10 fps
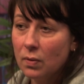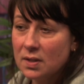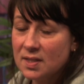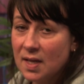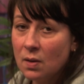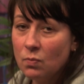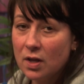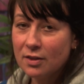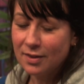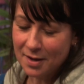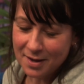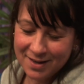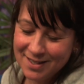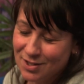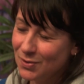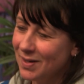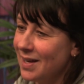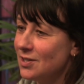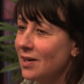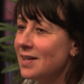same with, he's doing
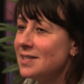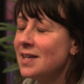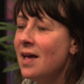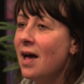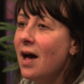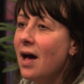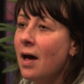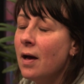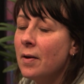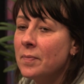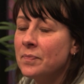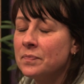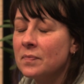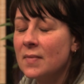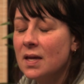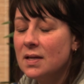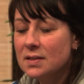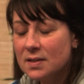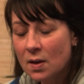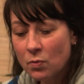hand targets.
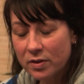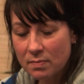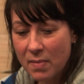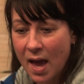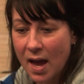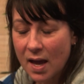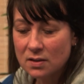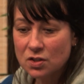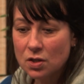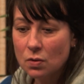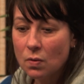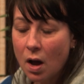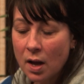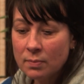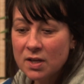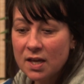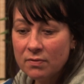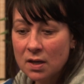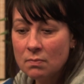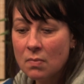Same with the mat. So I'm
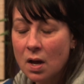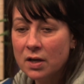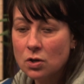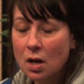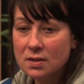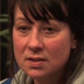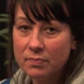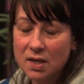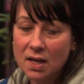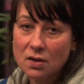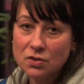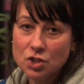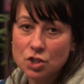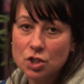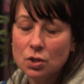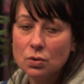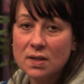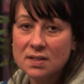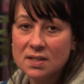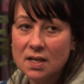giving my dog something else to do
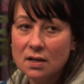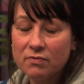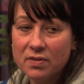instead of